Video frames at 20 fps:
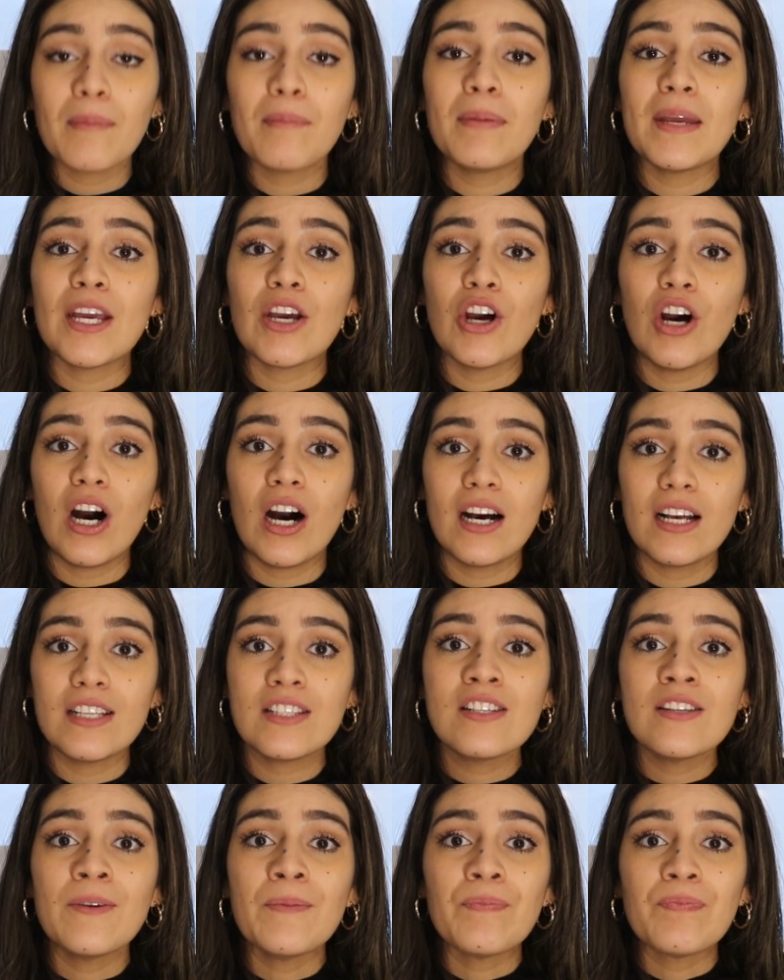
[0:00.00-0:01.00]

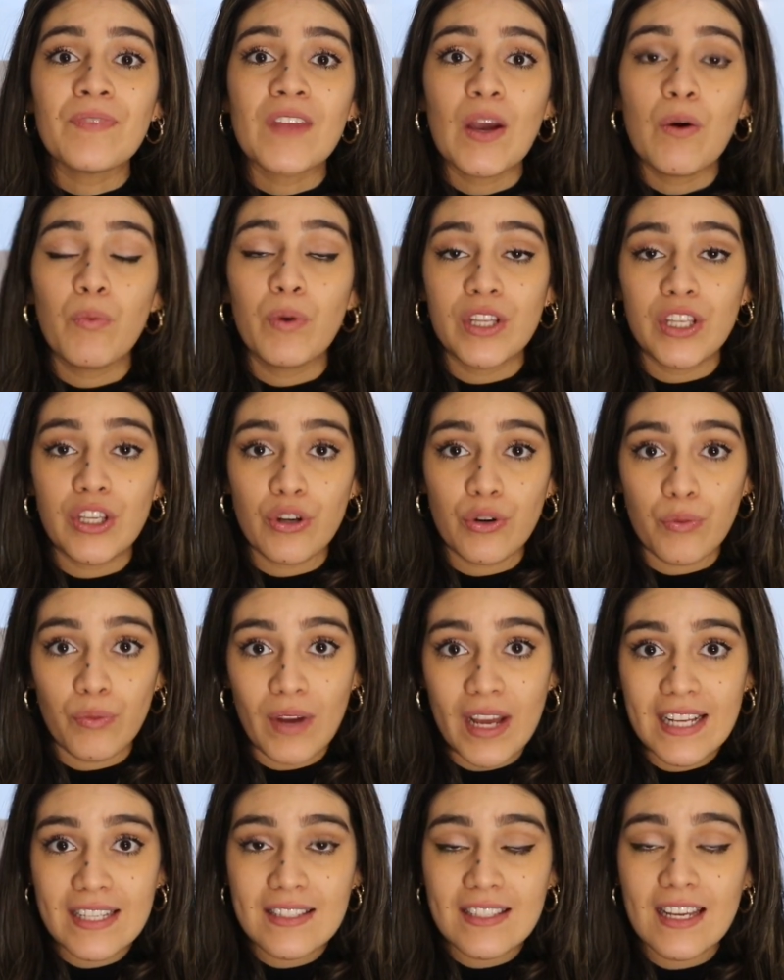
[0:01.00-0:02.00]
because when you're
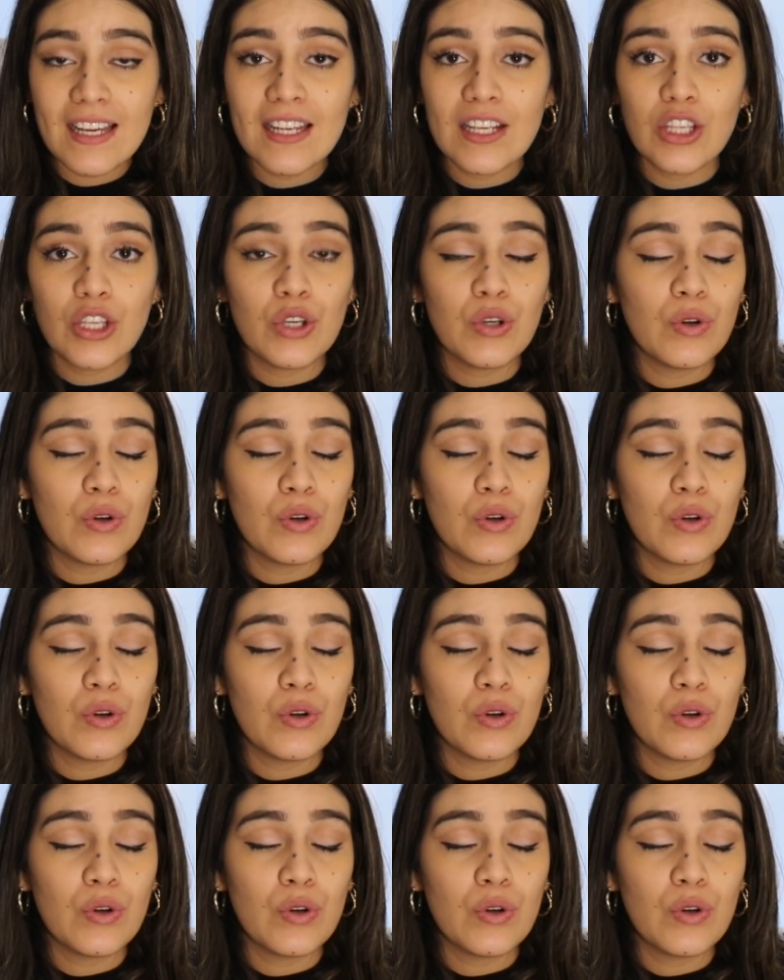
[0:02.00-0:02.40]
rested,